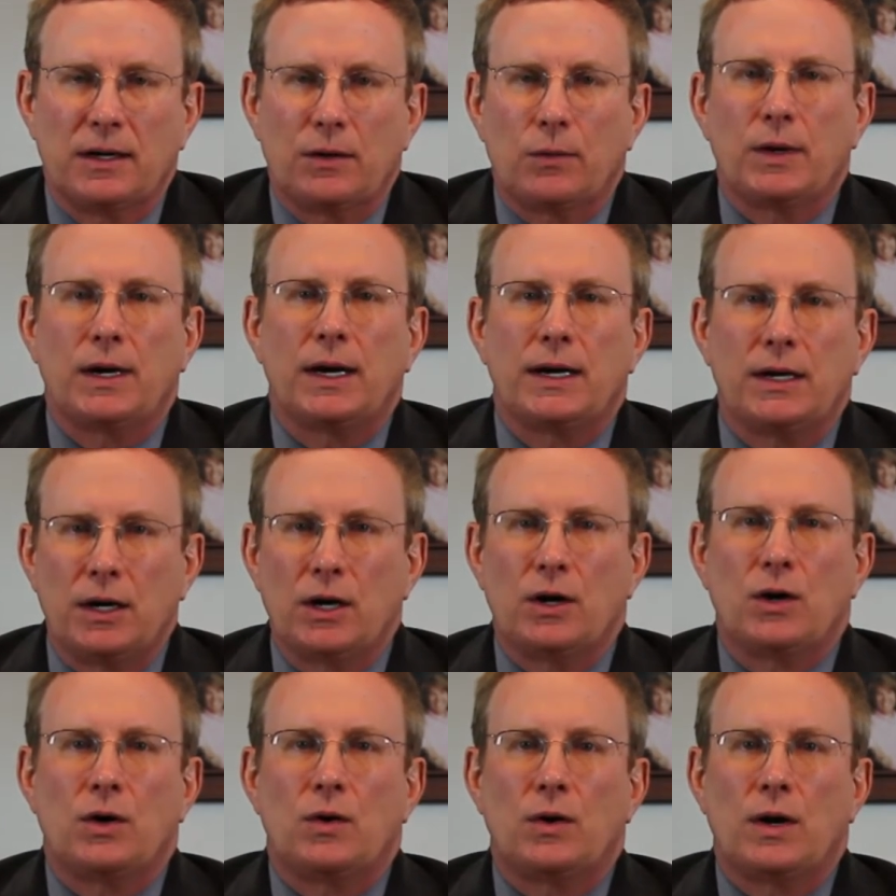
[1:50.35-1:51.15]
when I
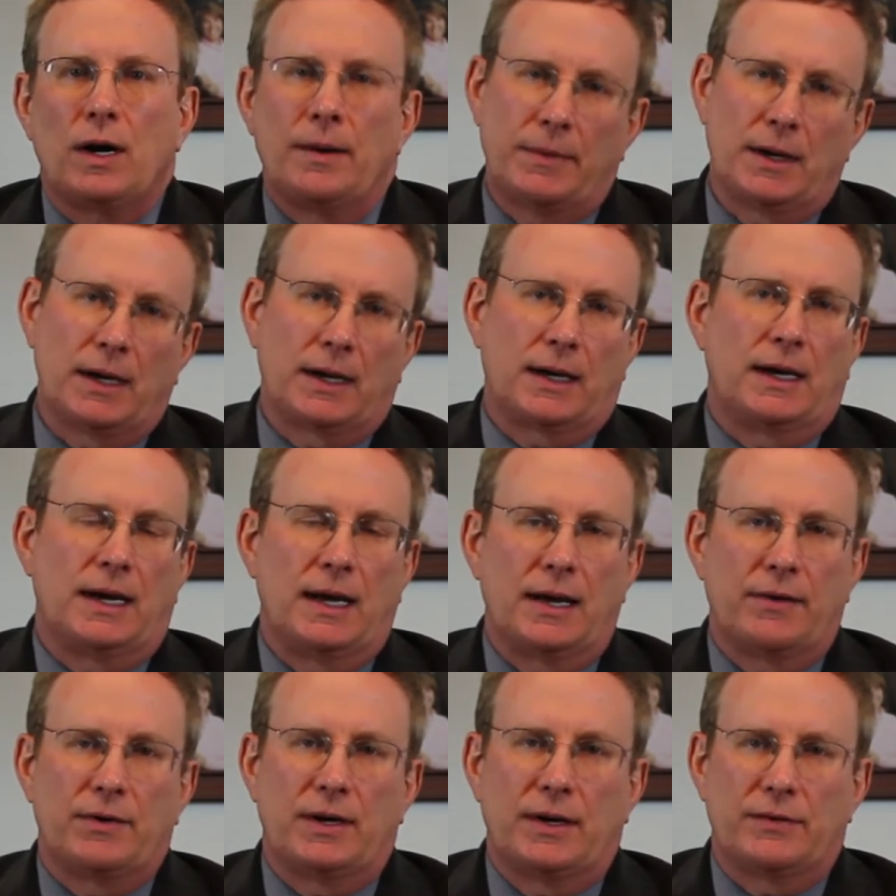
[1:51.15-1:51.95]
know I'm not going
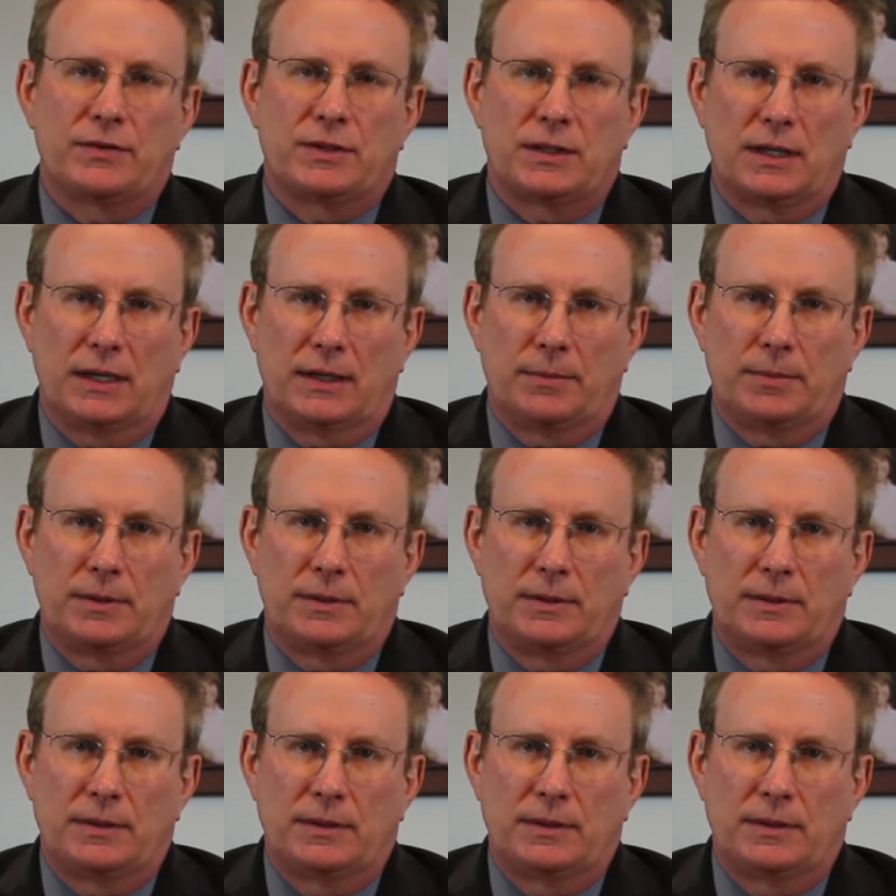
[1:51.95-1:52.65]
to have enough sleep.